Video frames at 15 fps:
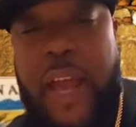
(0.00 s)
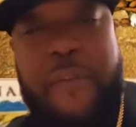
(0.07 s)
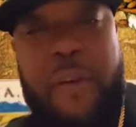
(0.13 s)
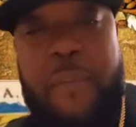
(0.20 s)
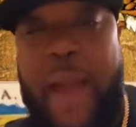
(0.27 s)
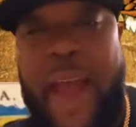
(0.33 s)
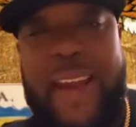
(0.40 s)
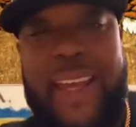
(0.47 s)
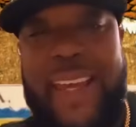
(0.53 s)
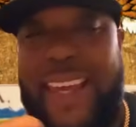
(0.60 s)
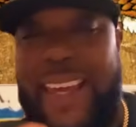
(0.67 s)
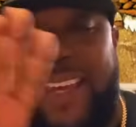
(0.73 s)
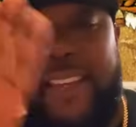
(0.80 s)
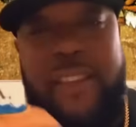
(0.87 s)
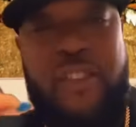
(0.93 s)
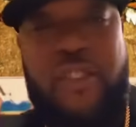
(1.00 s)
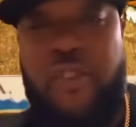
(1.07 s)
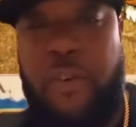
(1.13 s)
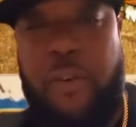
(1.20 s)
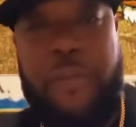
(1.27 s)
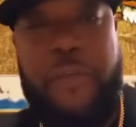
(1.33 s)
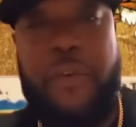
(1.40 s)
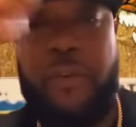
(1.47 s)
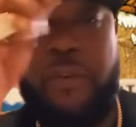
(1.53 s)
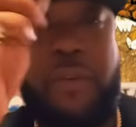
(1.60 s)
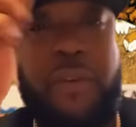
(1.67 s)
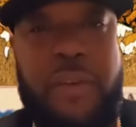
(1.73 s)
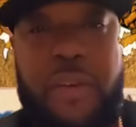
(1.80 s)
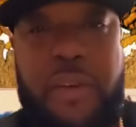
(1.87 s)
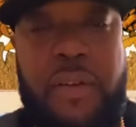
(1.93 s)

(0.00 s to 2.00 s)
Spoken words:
Everybody eating, cheerful.